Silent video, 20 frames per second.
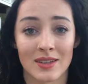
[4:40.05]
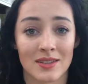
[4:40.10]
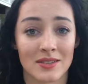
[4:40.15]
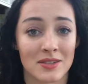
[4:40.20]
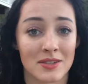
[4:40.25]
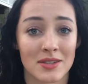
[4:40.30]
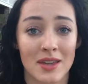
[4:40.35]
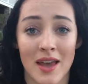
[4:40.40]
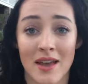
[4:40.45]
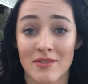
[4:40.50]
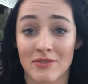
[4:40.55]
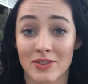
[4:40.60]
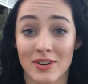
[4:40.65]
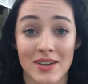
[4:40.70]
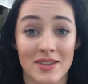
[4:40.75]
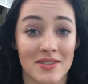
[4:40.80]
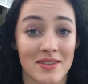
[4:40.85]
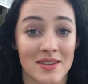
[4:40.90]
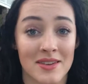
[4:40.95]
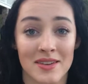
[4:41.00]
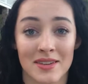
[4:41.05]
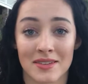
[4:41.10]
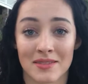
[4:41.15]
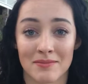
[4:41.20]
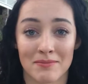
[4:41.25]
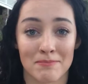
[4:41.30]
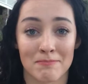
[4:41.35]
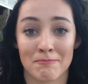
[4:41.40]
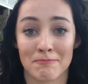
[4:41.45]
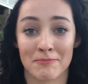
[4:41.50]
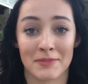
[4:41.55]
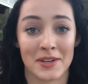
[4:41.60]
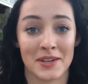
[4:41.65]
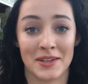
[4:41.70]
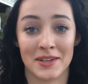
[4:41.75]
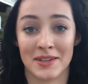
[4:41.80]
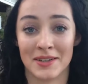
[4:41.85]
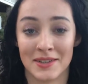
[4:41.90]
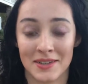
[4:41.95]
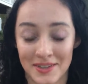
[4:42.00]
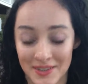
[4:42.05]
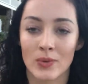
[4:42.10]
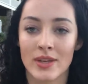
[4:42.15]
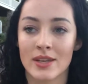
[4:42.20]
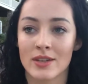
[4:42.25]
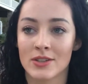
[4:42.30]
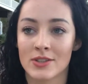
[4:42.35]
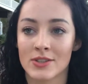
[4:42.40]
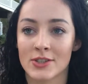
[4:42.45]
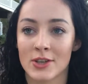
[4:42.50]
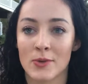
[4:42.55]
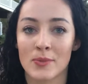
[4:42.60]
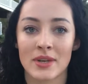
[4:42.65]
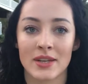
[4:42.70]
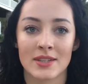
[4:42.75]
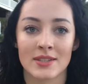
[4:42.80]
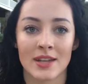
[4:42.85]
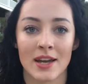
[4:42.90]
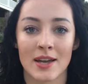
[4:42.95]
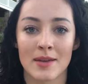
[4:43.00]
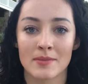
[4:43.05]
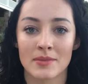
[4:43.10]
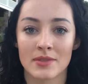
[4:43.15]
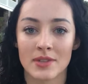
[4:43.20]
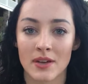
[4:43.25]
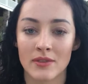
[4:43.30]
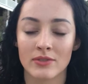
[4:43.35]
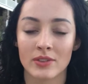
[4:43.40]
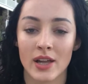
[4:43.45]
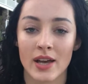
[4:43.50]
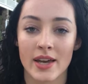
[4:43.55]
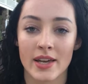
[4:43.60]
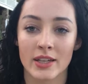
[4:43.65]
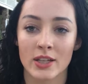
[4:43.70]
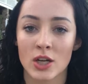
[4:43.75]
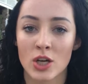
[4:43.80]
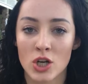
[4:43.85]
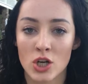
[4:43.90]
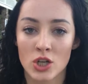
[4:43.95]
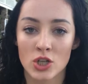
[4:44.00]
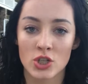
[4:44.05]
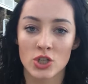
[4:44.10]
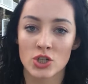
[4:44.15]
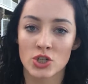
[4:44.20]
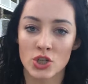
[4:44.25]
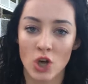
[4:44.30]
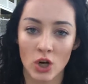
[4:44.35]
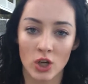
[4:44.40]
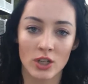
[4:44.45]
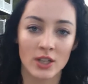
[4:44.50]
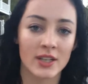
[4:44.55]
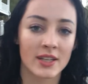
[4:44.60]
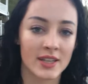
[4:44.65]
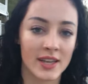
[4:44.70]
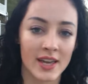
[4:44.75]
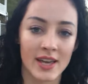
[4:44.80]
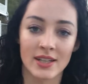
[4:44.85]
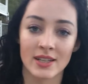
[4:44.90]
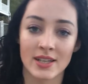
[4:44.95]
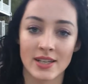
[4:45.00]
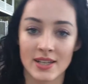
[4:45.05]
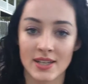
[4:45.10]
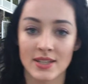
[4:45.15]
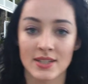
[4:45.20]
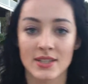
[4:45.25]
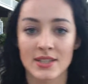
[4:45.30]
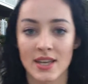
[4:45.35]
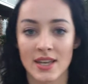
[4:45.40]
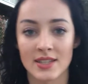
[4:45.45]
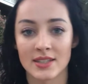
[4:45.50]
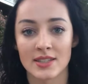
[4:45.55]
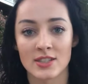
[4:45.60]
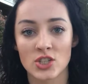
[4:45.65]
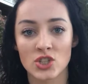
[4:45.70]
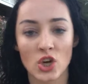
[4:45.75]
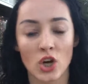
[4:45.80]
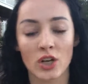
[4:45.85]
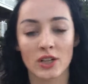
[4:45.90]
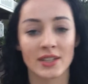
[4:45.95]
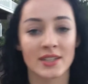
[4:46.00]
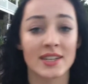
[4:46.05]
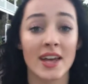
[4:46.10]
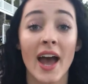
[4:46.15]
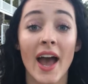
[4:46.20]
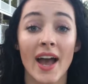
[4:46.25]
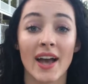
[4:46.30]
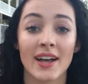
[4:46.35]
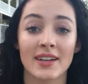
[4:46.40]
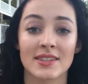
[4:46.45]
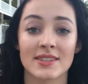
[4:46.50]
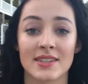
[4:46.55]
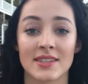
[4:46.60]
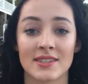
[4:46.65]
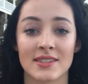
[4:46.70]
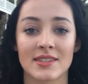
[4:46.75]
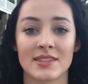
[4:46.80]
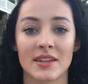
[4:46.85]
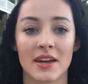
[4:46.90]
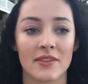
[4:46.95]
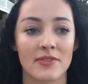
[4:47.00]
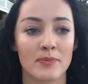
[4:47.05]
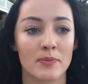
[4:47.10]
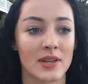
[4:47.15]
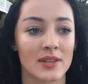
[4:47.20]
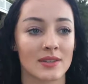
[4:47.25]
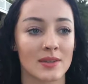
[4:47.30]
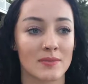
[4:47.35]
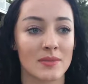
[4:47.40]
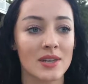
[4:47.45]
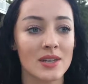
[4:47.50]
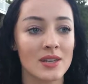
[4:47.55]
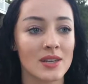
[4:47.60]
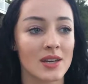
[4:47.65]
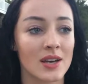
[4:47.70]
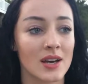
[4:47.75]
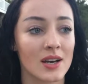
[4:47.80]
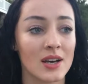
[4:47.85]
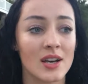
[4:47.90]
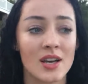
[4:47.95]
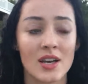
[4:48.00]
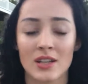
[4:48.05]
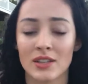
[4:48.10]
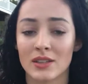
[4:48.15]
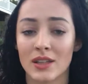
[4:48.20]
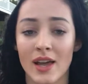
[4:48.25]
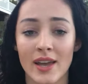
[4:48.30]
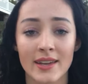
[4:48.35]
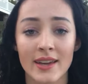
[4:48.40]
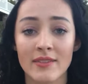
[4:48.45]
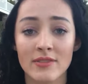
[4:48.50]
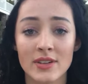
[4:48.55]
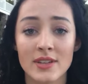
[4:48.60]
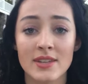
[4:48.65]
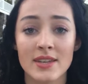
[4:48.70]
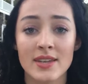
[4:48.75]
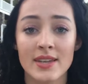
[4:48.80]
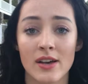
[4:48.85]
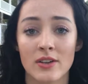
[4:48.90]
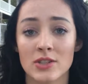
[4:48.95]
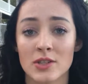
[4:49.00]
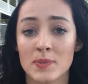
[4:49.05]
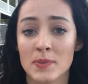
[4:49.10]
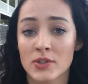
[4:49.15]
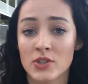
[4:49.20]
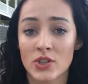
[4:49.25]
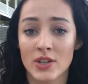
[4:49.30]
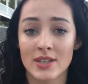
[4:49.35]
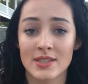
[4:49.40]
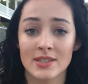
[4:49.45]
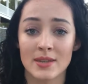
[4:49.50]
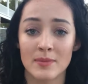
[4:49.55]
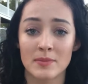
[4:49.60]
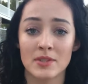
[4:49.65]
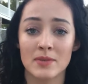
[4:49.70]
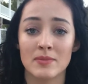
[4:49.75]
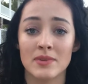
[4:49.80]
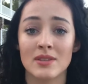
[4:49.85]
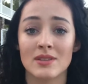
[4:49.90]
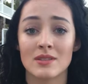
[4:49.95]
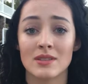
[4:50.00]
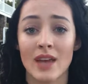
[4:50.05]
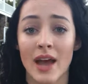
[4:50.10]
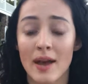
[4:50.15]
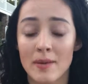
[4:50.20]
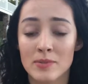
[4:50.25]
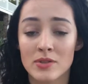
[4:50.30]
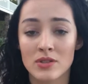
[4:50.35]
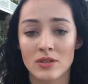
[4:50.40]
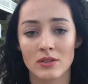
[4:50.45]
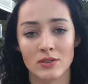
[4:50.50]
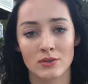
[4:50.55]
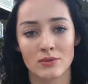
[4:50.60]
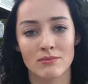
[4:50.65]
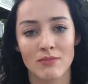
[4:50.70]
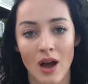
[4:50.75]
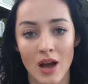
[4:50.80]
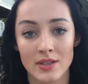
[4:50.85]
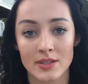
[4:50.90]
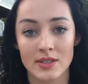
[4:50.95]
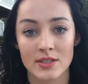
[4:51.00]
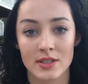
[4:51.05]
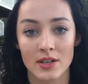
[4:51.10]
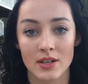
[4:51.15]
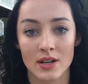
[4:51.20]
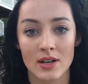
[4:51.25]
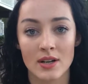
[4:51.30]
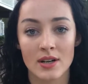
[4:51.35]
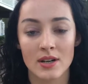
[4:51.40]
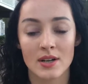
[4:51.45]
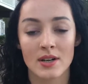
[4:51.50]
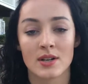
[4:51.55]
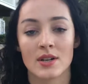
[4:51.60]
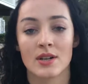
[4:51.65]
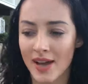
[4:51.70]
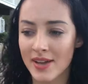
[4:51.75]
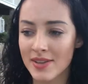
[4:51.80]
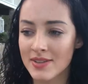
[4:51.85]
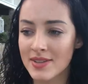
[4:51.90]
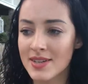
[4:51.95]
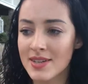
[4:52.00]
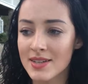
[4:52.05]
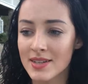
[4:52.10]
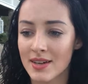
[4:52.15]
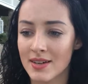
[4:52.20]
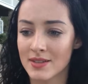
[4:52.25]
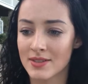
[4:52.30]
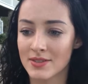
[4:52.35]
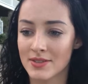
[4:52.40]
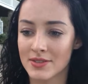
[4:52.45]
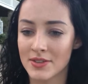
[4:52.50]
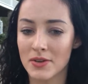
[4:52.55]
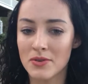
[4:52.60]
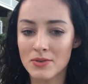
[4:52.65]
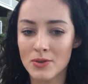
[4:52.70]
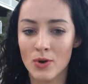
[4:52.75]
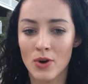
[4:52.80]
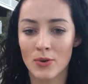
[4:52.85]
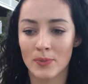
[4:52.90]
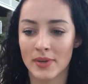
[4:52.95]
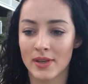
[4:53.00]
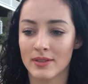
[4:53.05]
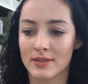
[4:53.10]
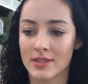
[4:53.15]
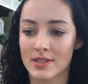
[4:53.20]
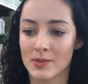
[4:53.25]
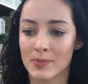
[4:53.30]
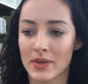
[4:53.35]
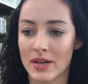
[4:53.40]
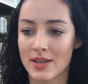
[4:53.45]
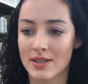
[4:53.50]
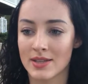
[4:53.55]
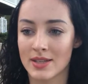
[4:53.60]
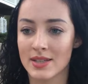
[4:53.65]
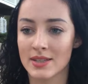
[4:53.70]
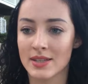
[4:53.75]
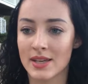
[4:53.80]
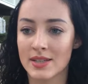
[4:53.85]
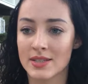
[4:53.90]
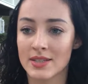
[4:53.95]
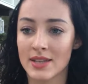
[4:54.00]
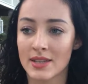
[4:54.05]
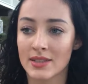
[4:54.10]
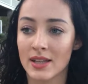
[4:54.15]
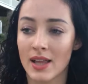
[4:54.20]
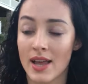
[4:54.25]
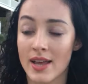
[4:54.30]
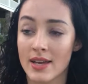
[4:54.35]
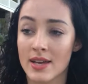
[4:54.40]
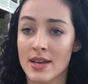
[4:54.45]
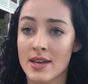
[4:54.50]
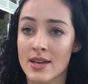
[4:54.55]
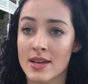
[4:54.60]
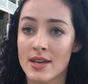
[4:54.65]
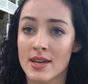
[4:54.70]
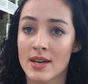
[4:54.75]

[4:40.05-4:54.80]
it's everything. We hear so many times of like shark killings and shark attacks and stuff, but the media, like everything else, portrays them to be this absolute monster. I think, and don't quote me on this, but I think they said like